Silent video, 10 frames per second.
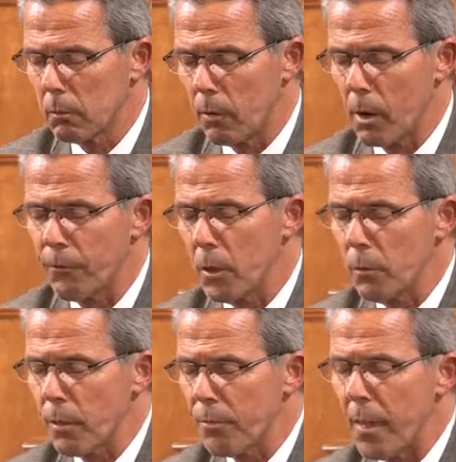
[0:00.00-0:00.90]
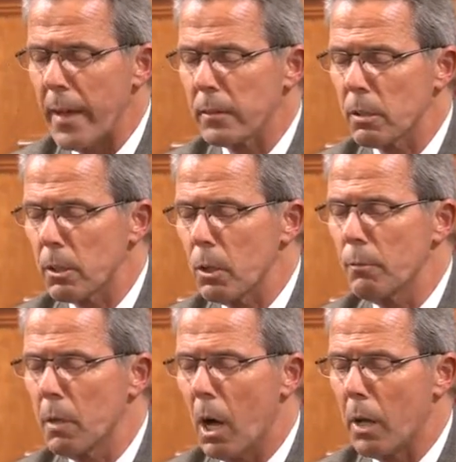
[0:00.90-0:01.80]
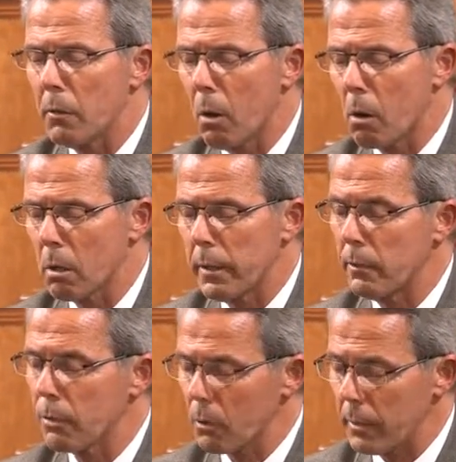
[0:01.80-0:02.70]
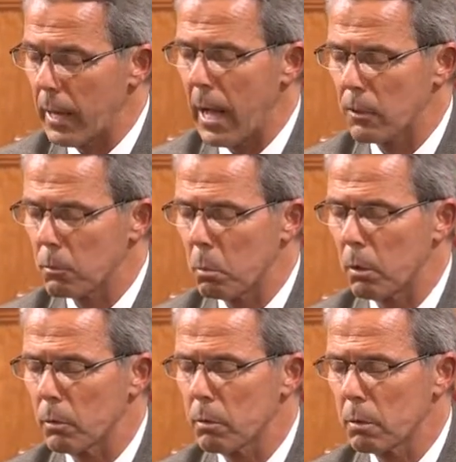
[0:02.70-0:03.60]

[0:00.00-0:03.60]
Very few of the things that you've done are in three Gospels.